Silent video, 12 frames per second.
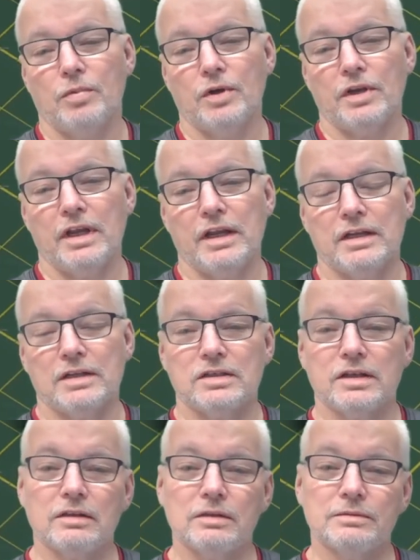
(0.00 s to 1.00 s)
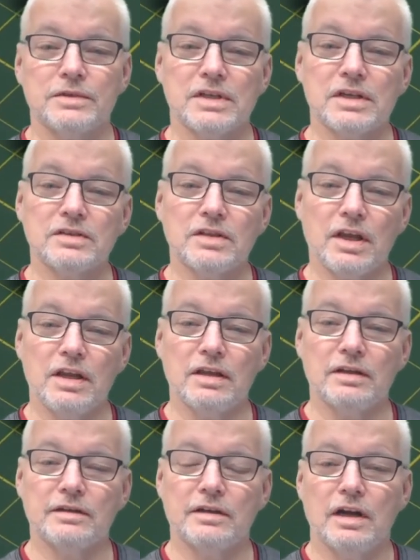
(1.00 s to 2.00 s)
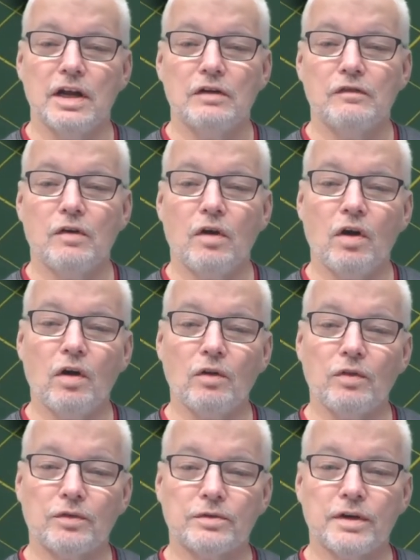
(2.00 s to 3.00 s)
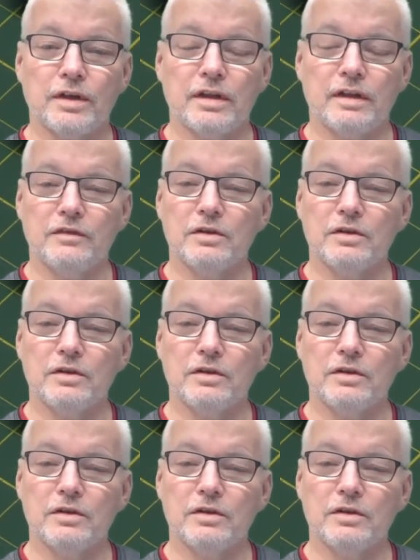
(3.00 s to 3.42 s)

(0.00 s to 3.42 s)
put in a single resistor here for all three.